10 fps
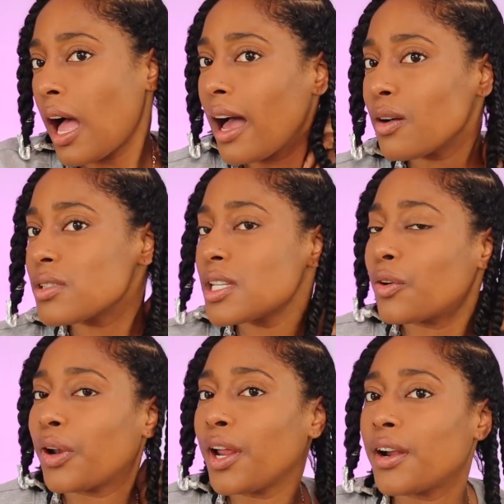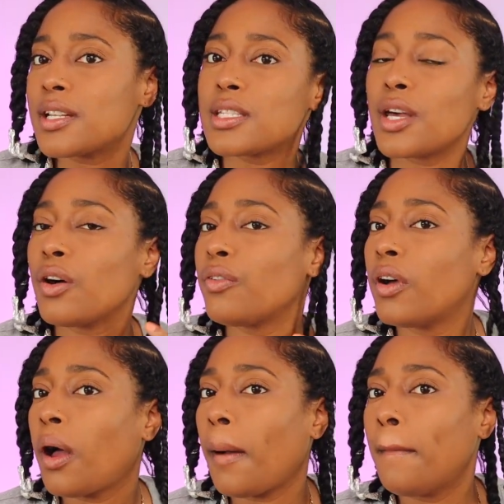I don't see it on the hair itself,
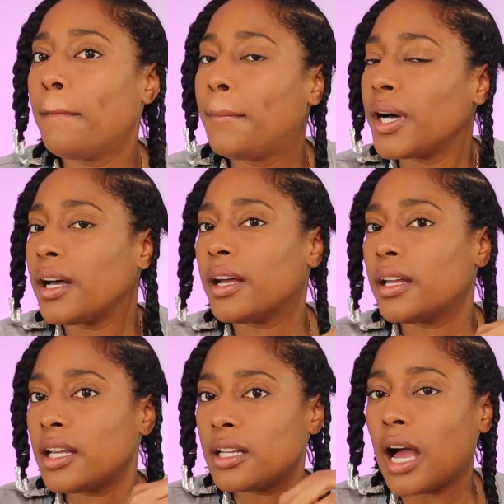but